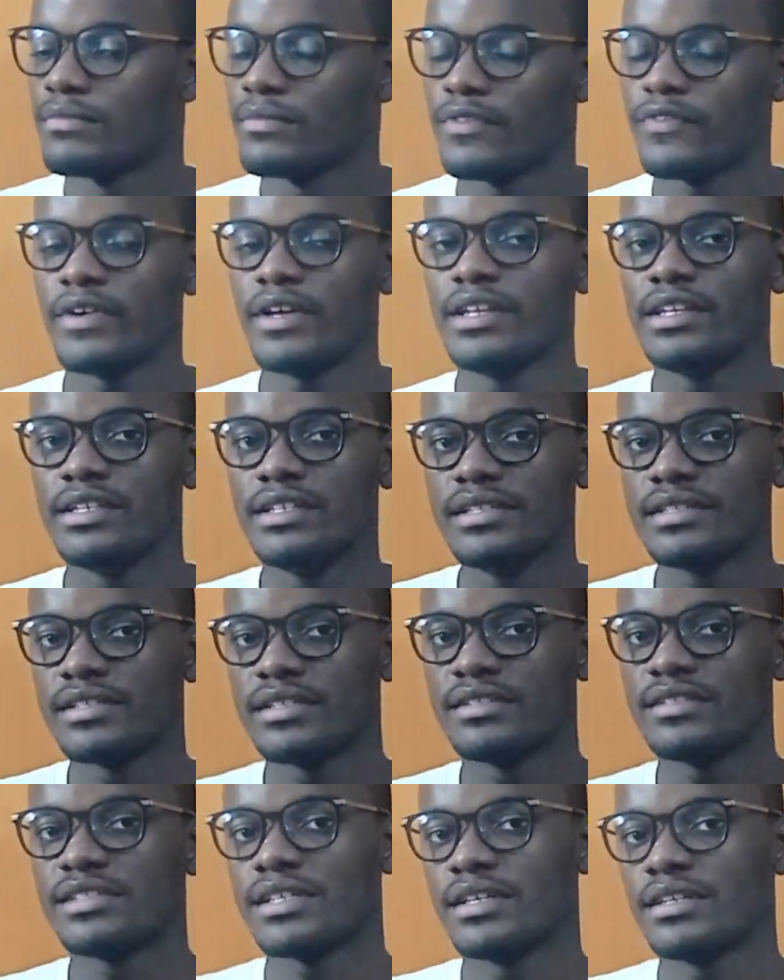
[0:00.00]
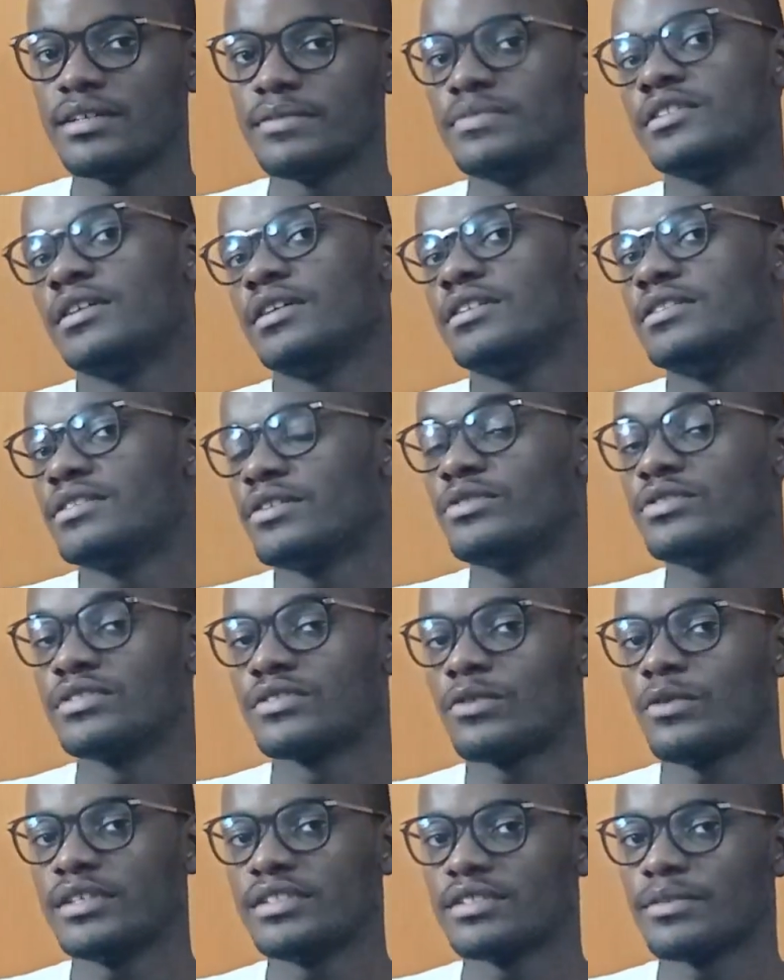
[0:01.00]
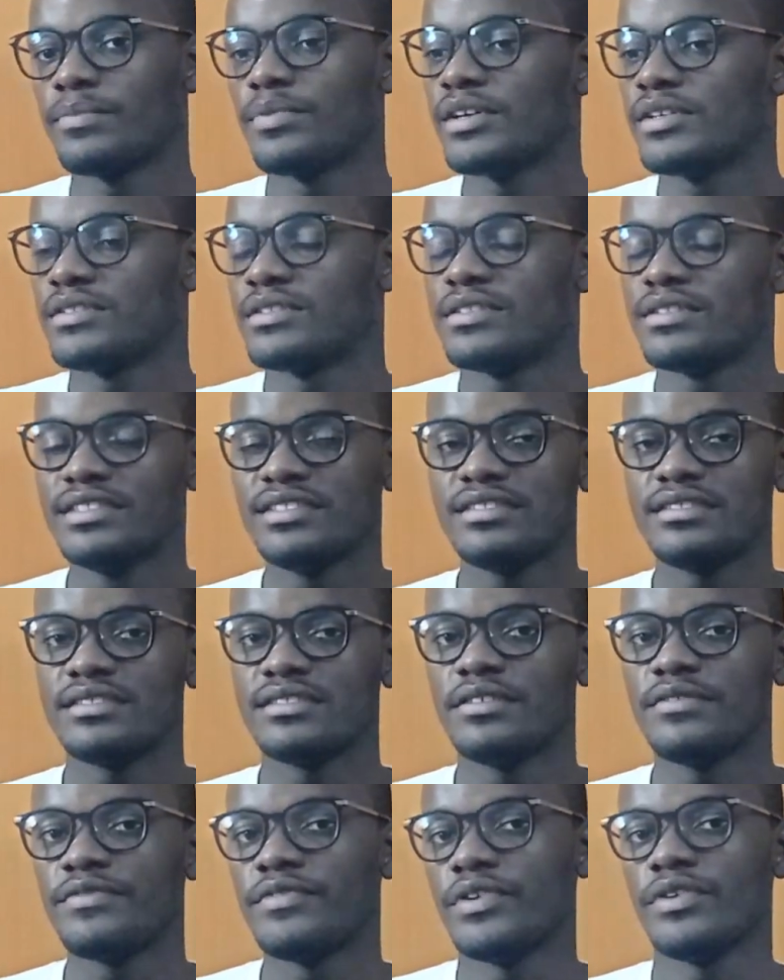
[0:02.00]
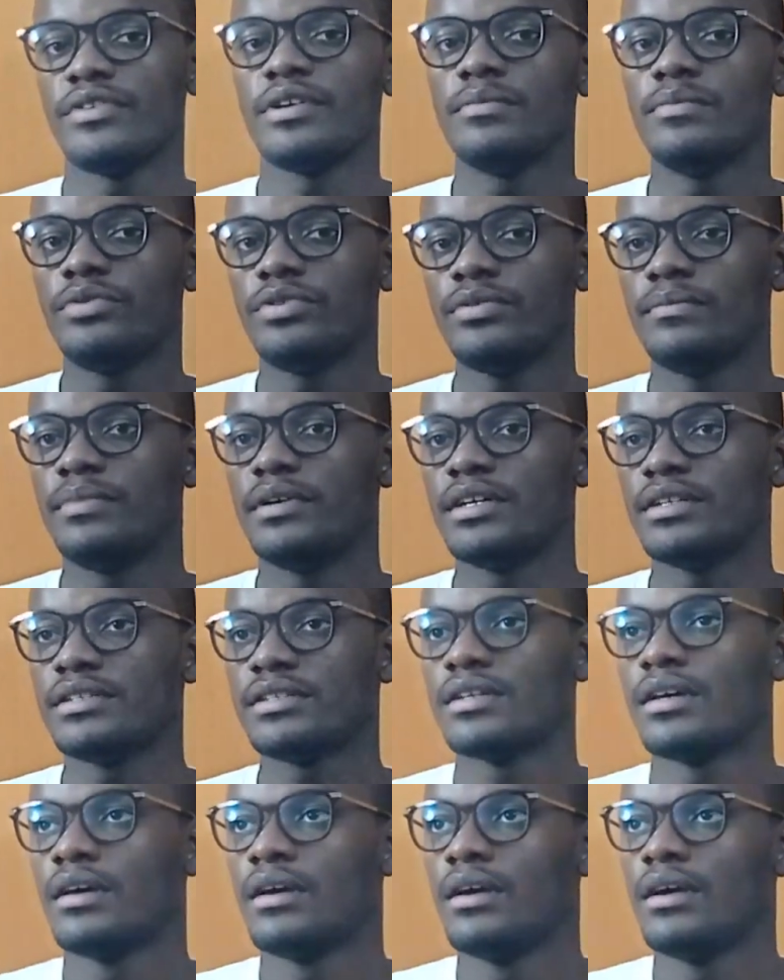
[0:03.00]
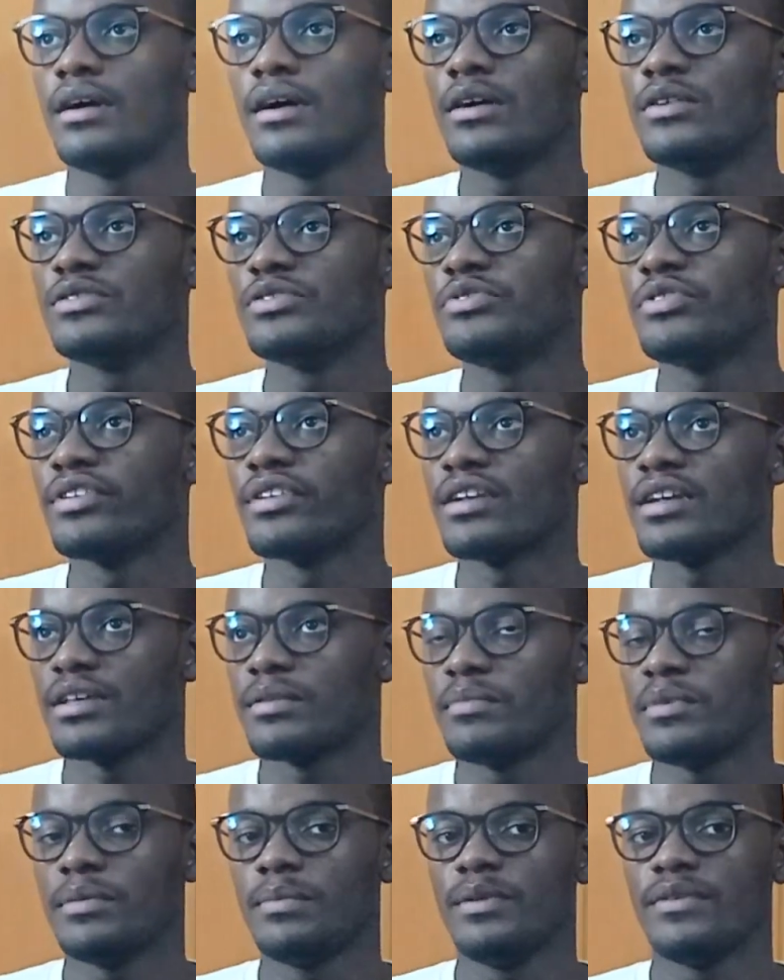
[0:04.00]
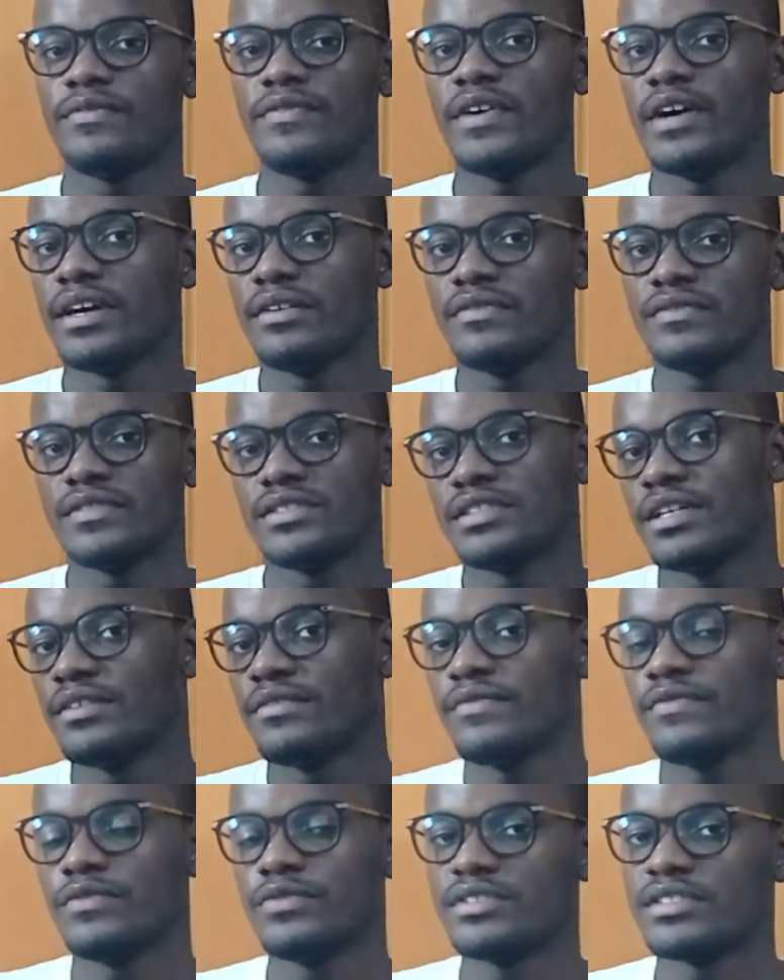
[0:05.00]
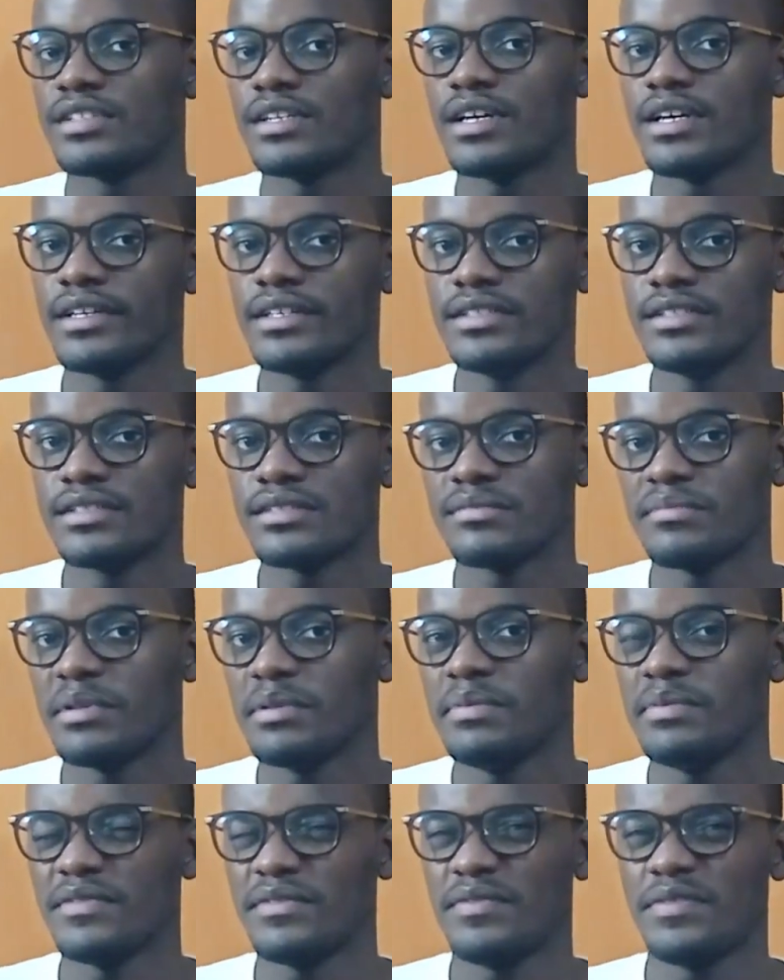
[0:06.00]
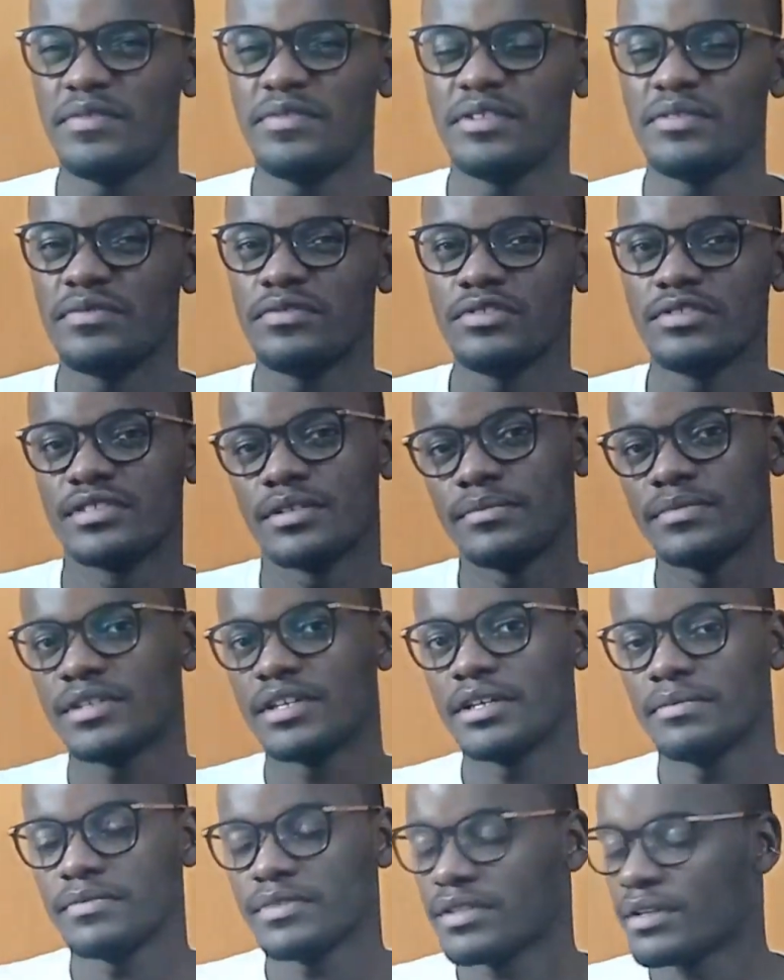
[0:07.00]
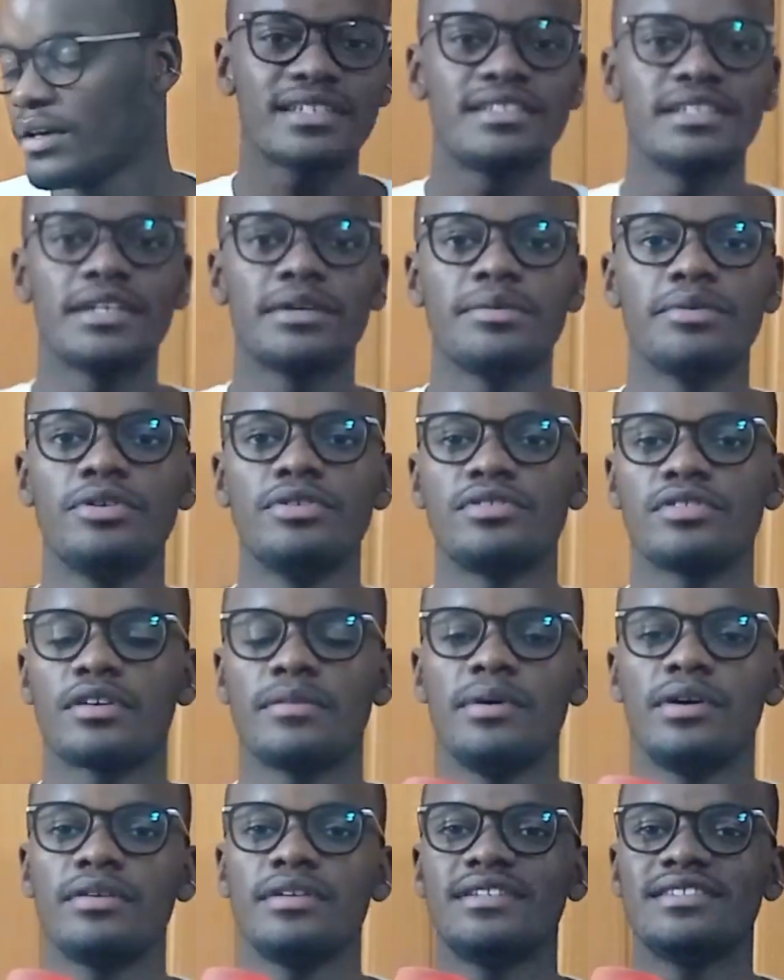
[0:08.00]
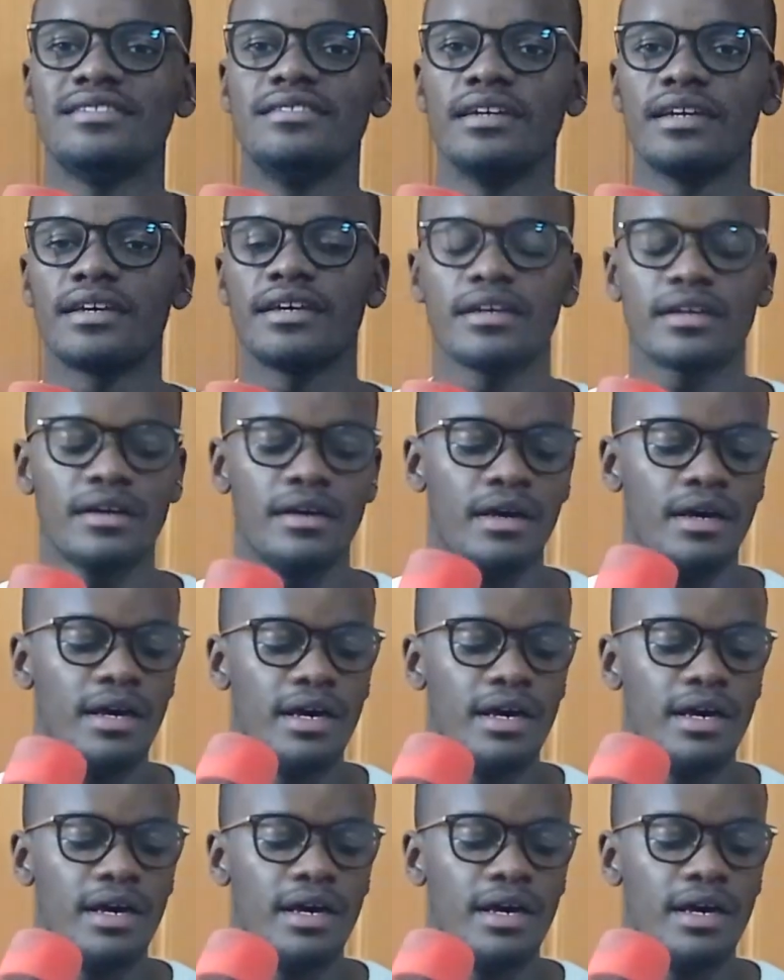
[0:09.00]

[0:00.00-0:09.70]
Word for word: fairly decent stand-up slides I was quite surprised this isn't a free ride board but I was doing like maybe 5, 10 foot slides, maybe even 15 foot sometimes. Next thing I want to talk about is the kick.